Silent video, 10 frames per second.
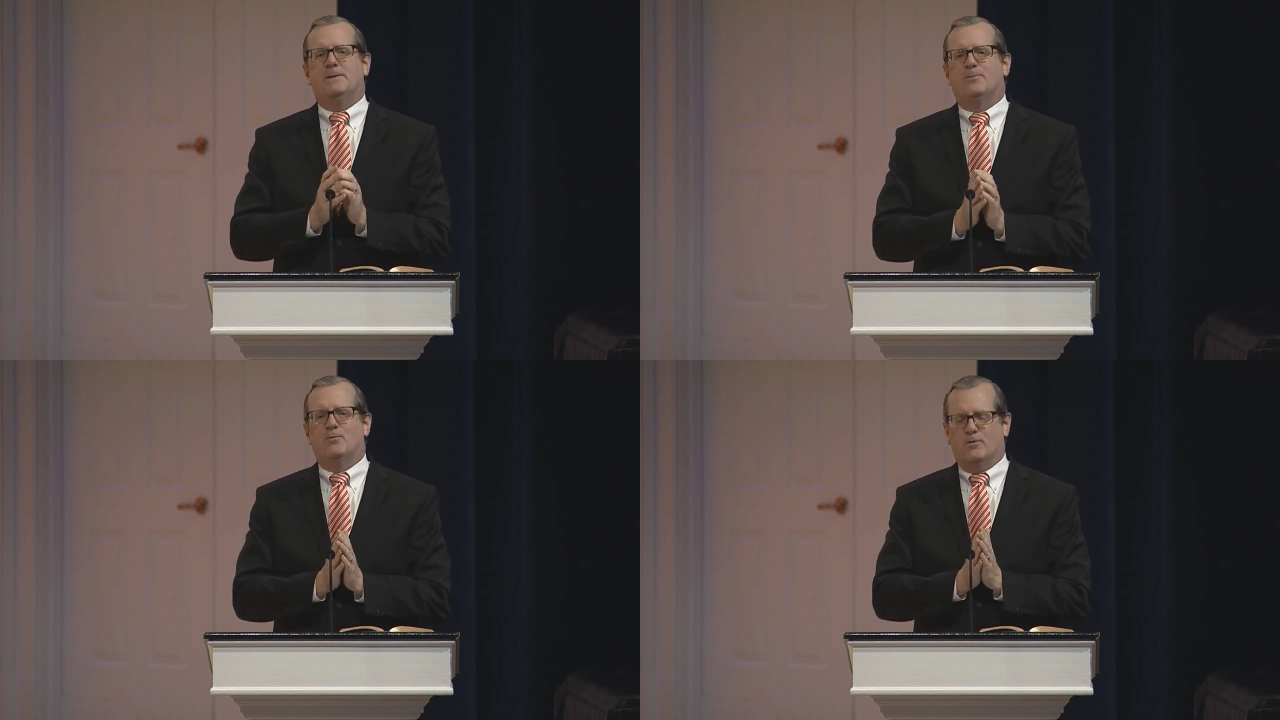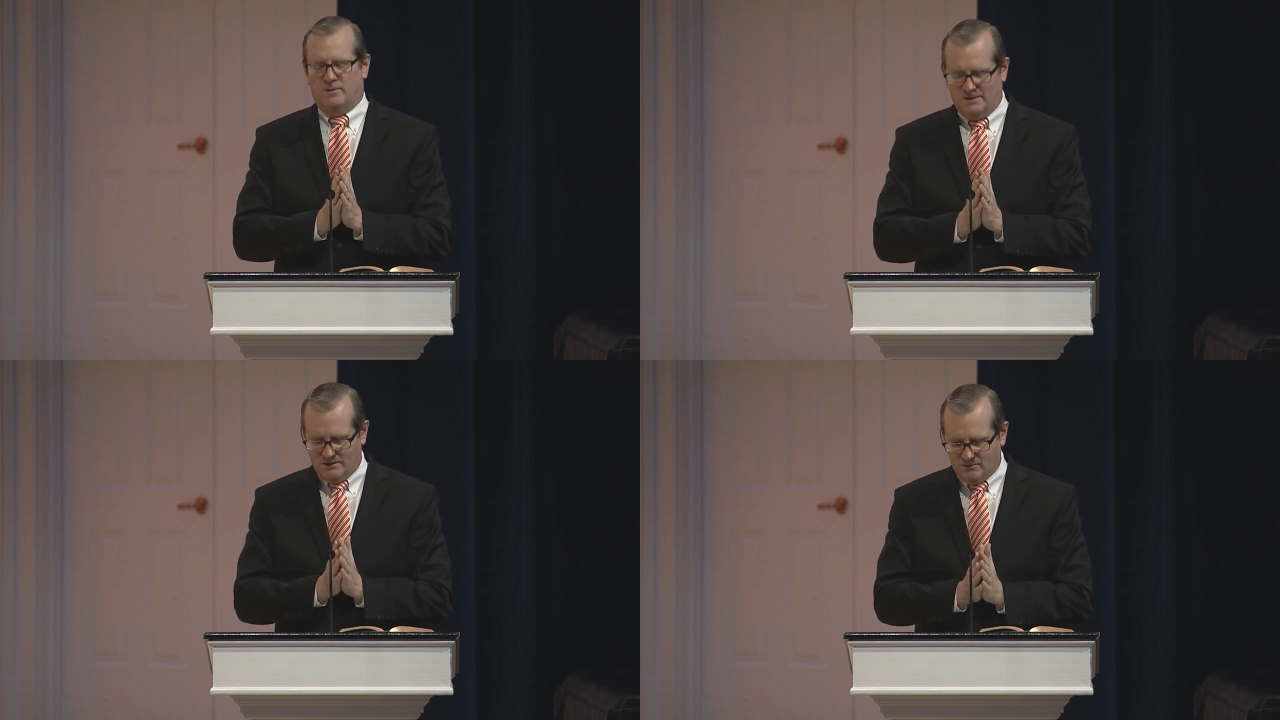people were
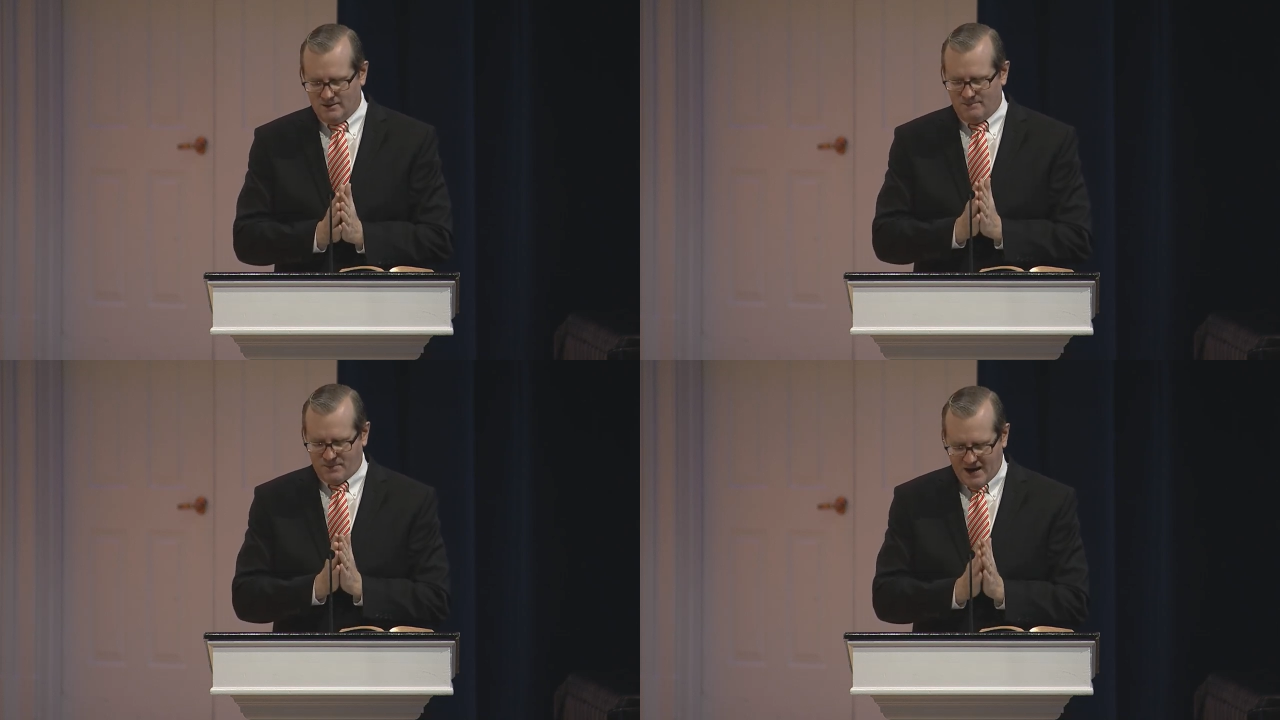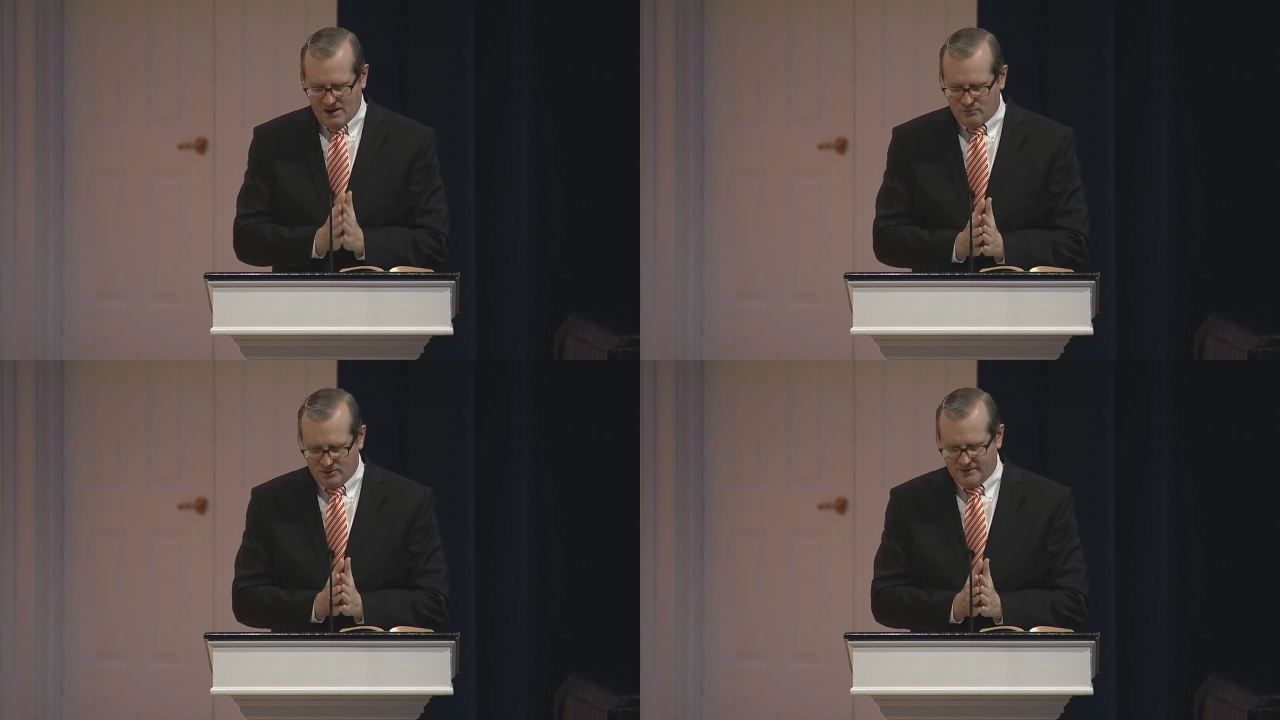nearly
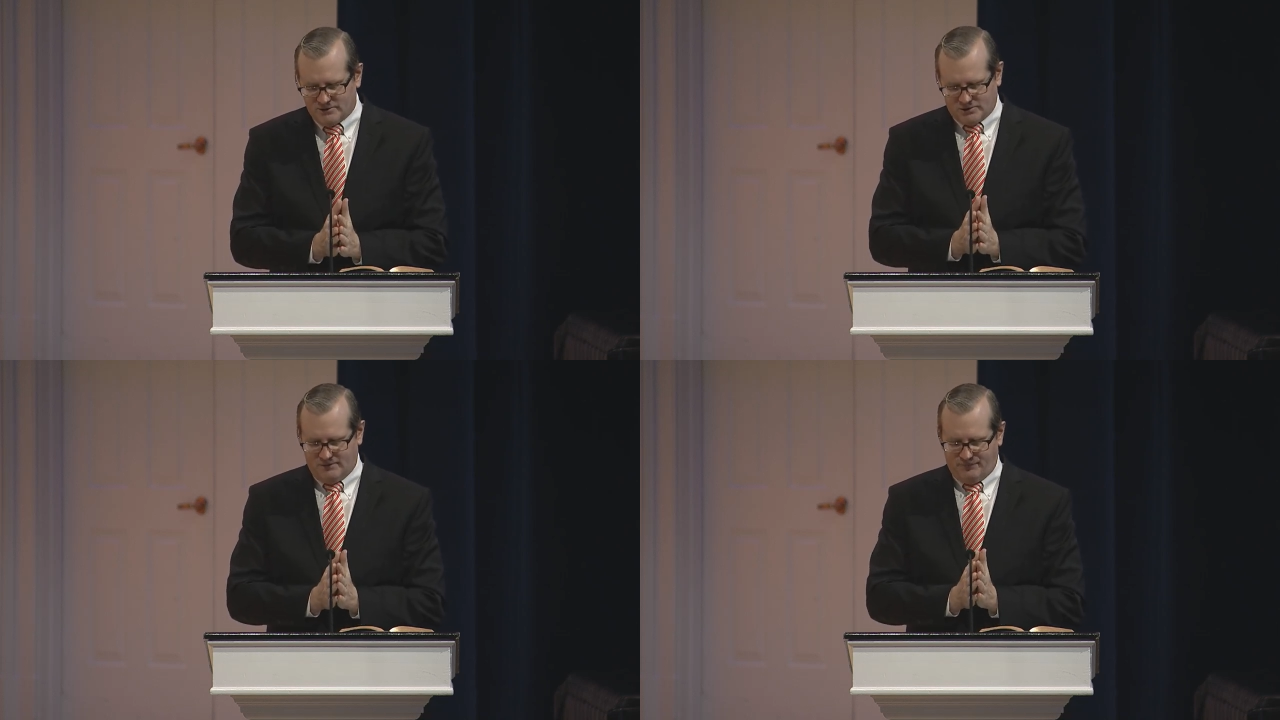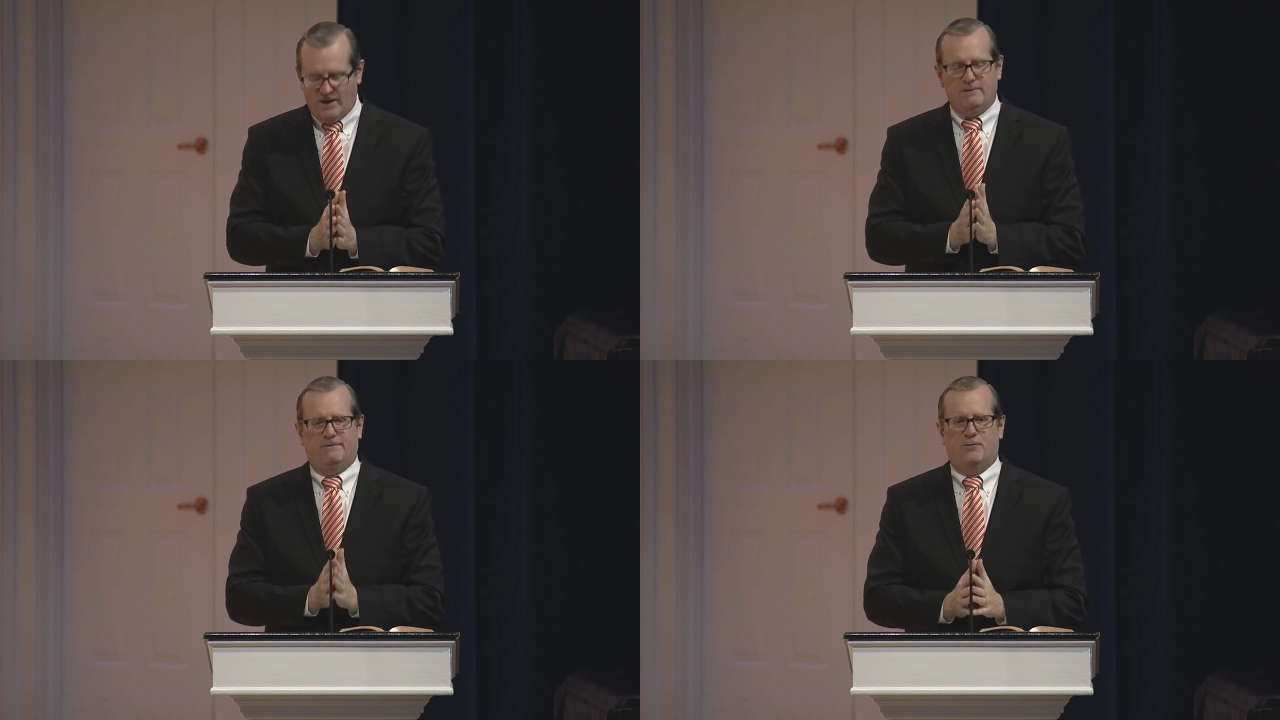powerless to
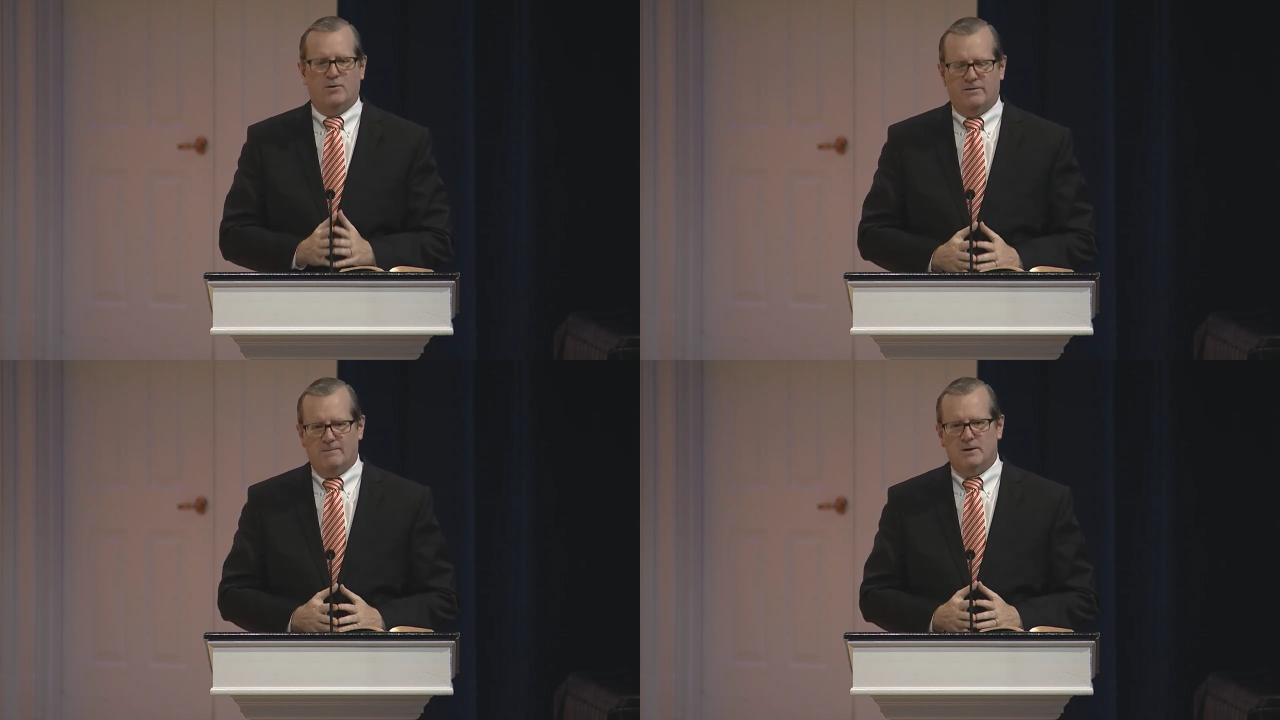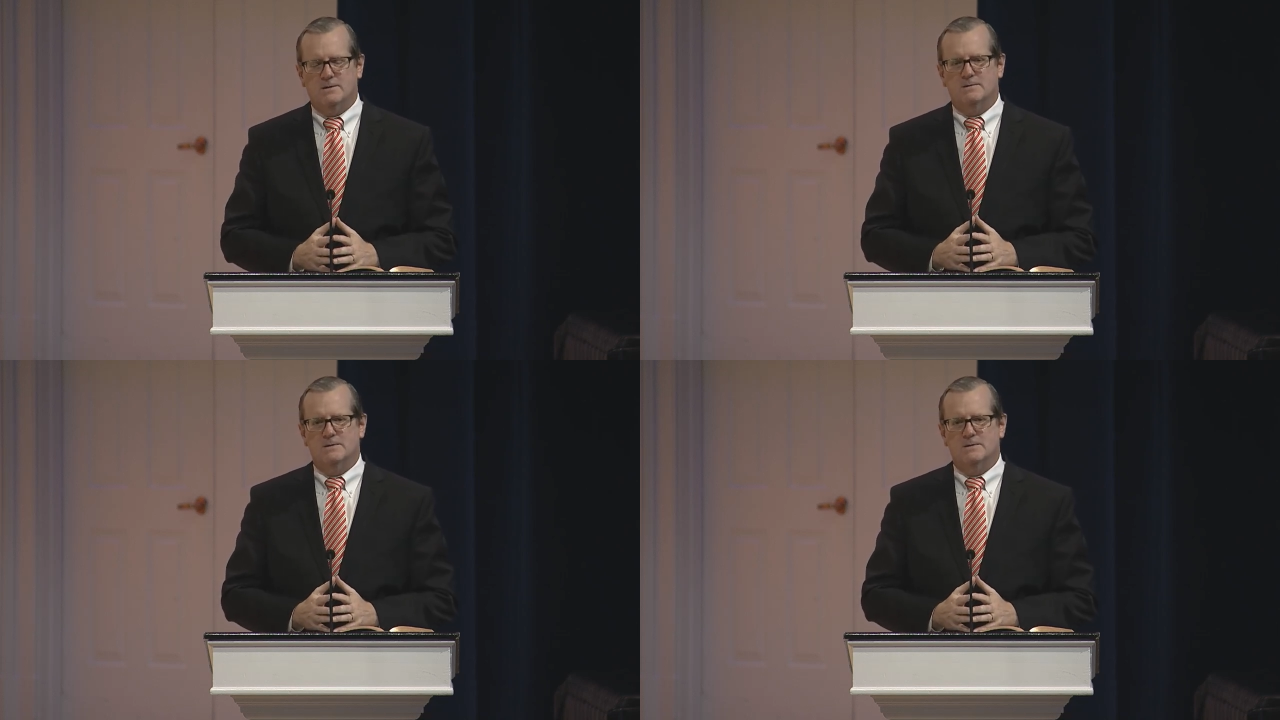fight for them.